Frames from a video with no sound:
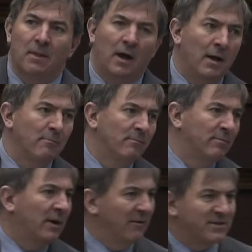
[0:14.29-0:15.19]

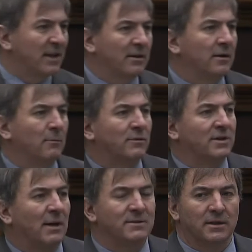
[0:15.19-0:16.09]
I've said it a number of
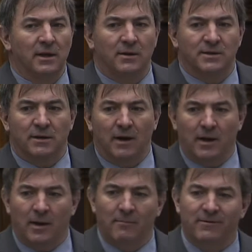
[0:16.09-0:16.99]
times in the House here.
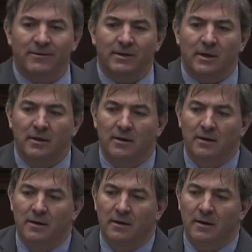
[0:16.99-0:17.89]
I'm 50.
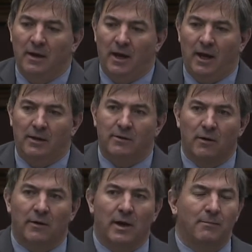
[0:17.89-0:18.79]
And
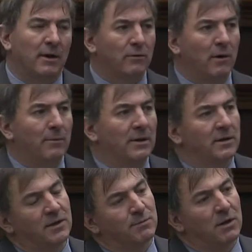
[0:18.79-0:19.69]
growing up, I grew up in
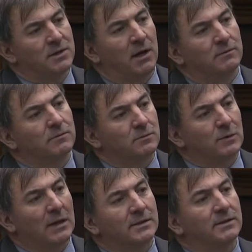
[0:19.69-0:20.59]
a small town,
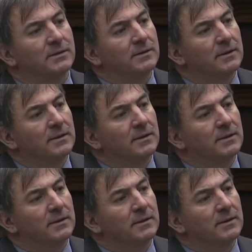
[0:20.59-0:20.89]
Wellington,